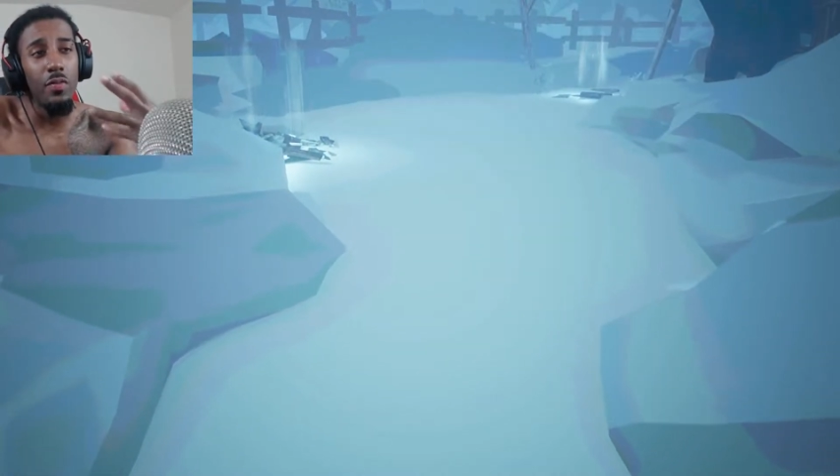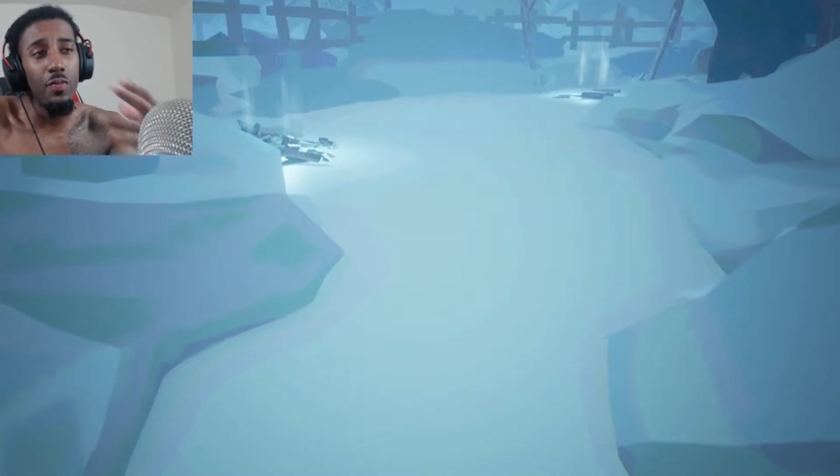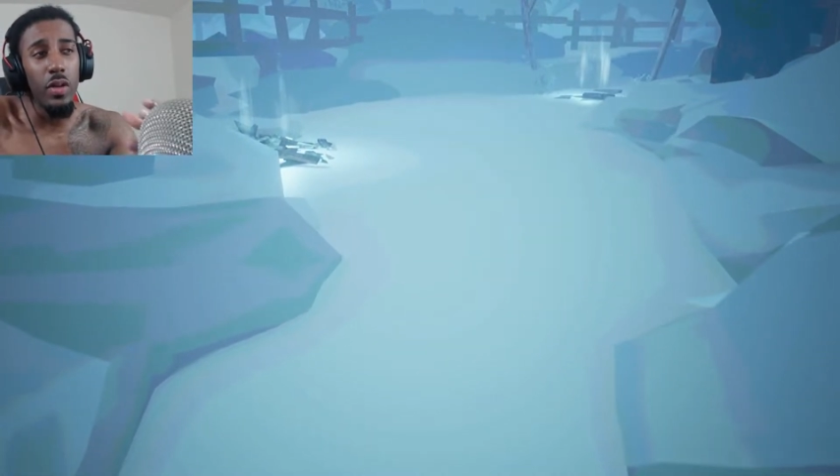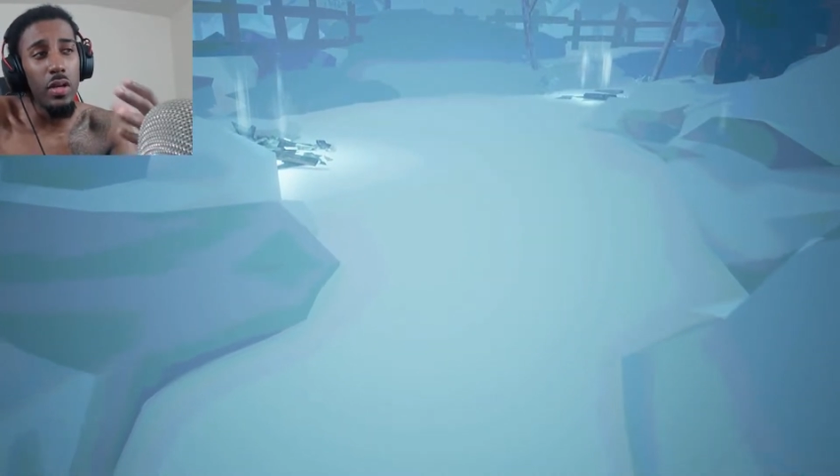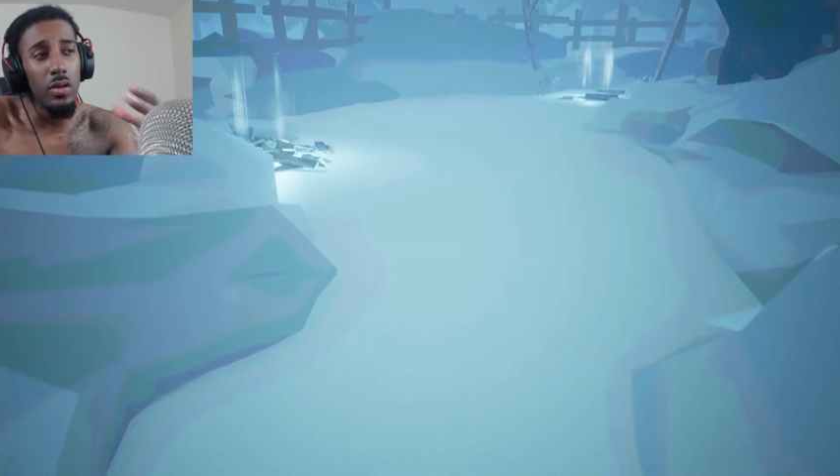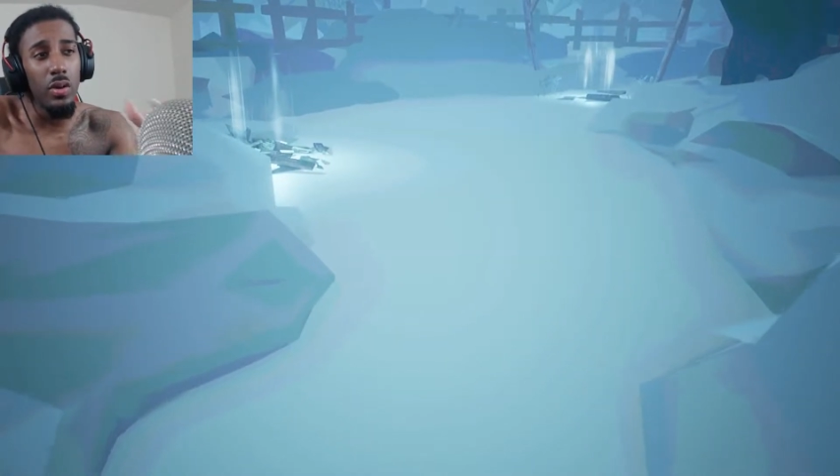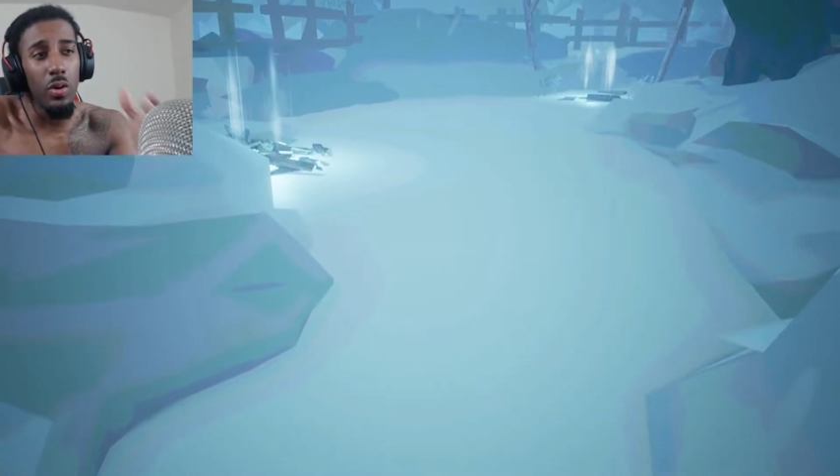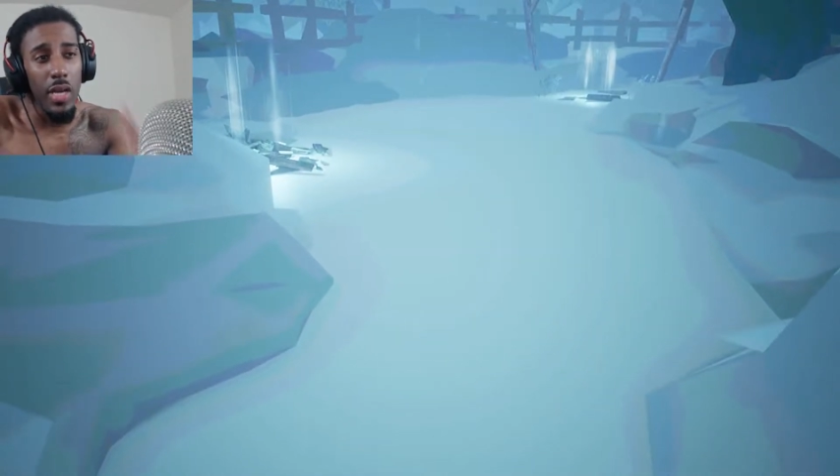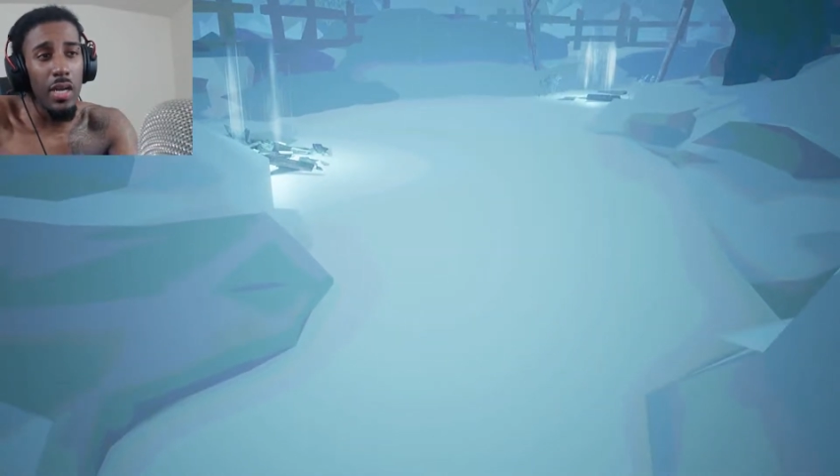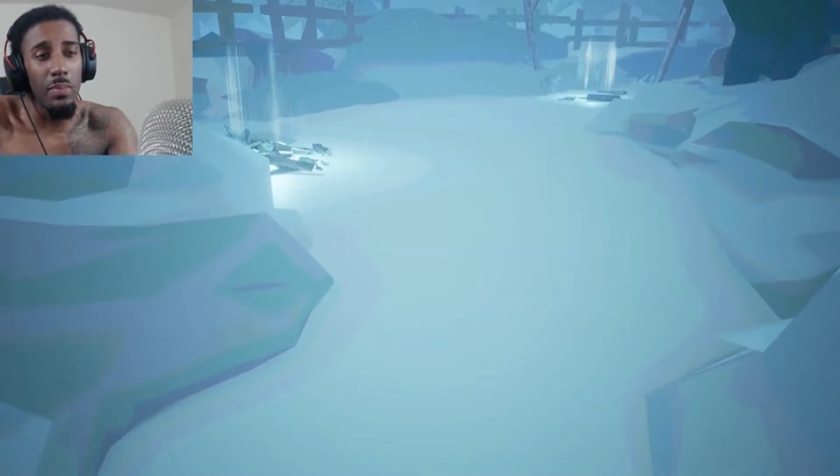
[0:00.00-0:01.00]
if we,
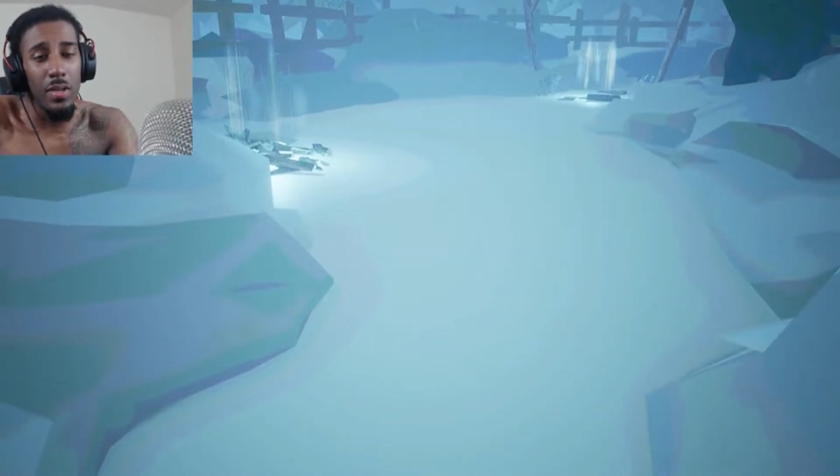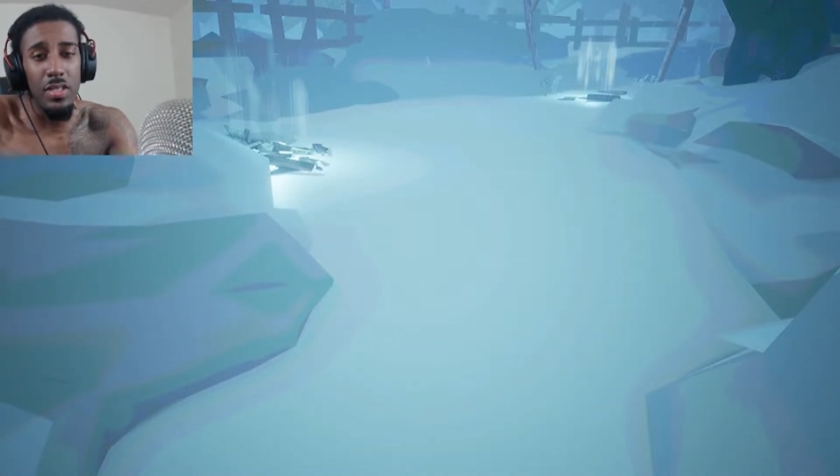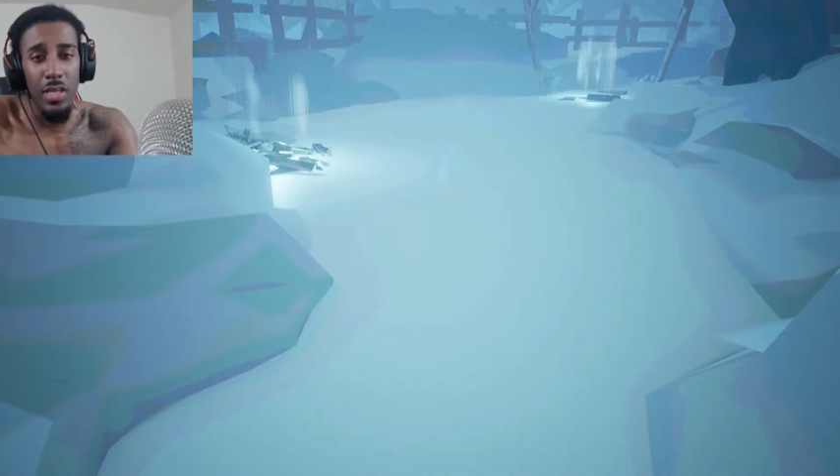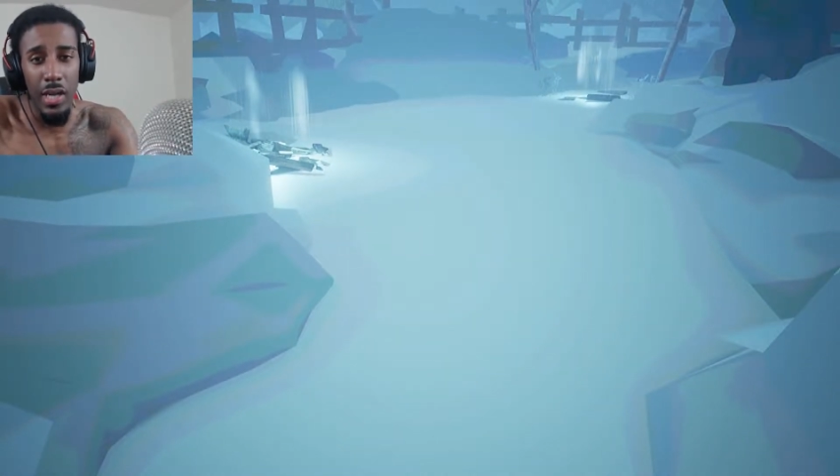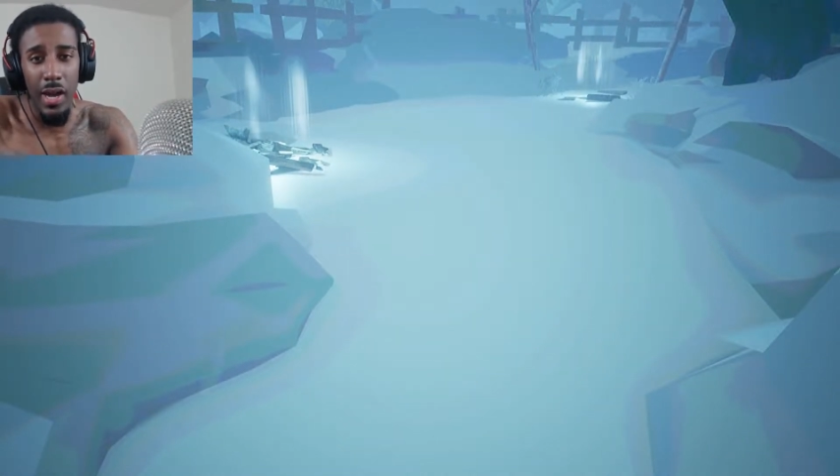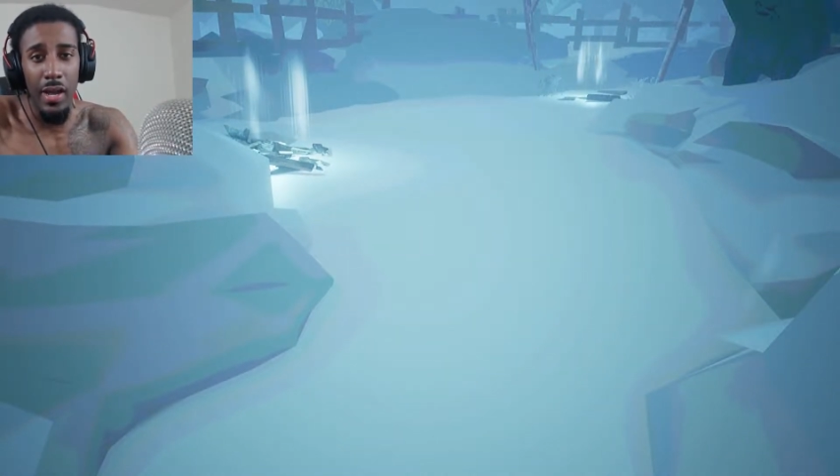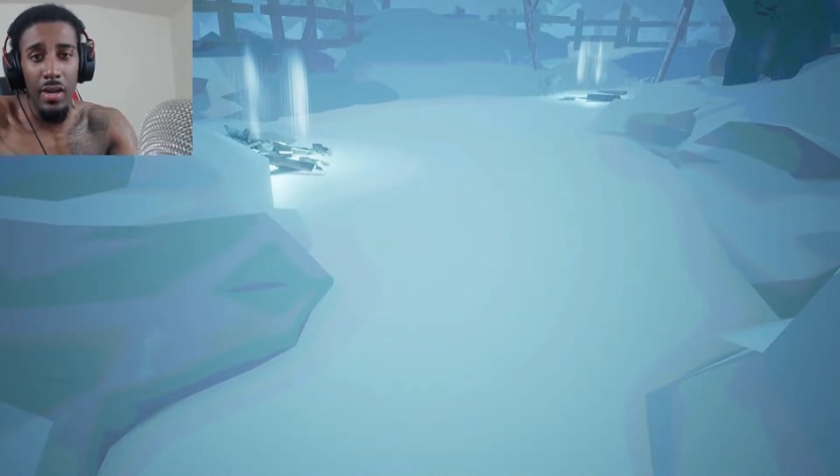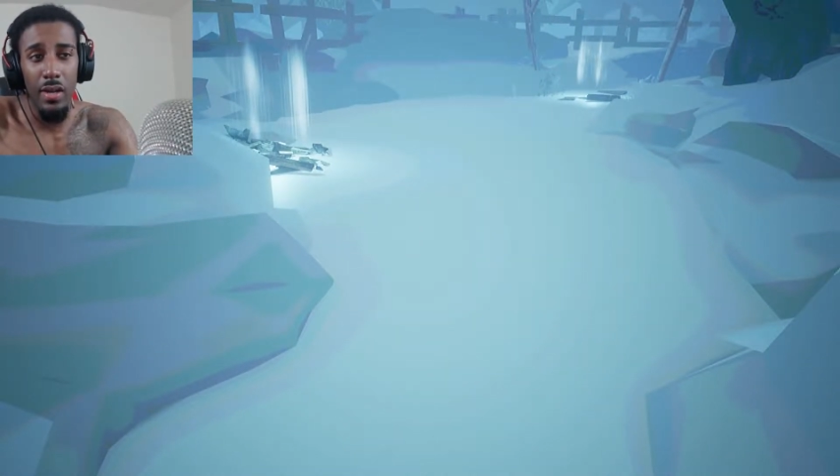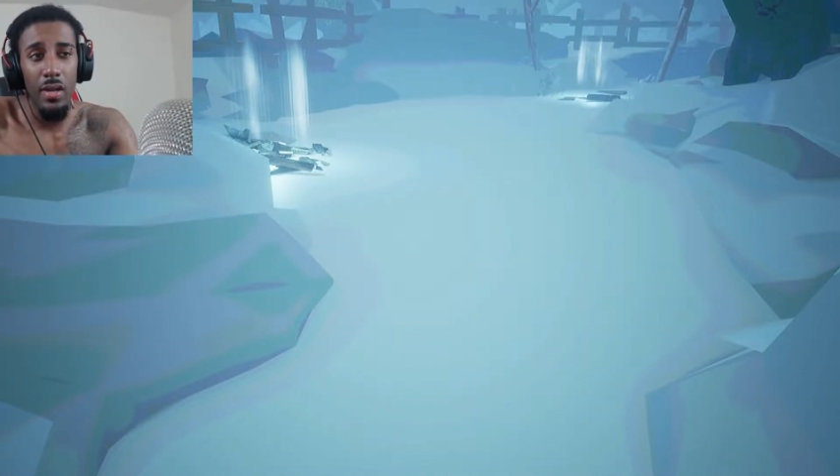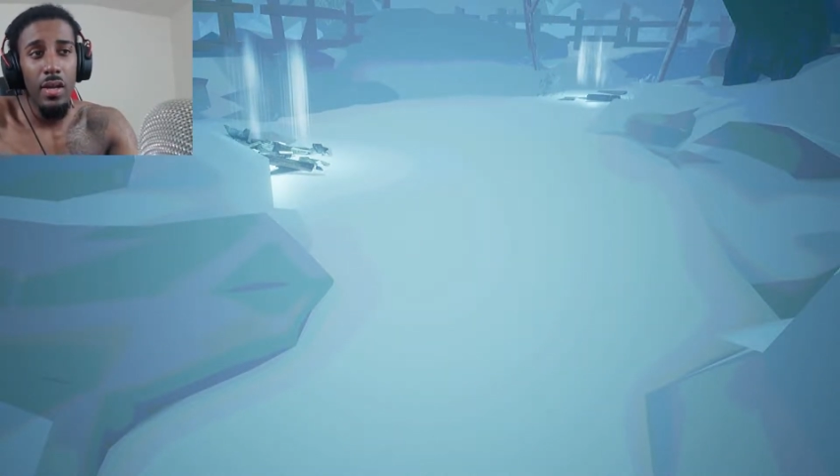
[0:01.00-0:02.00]
enemies or not,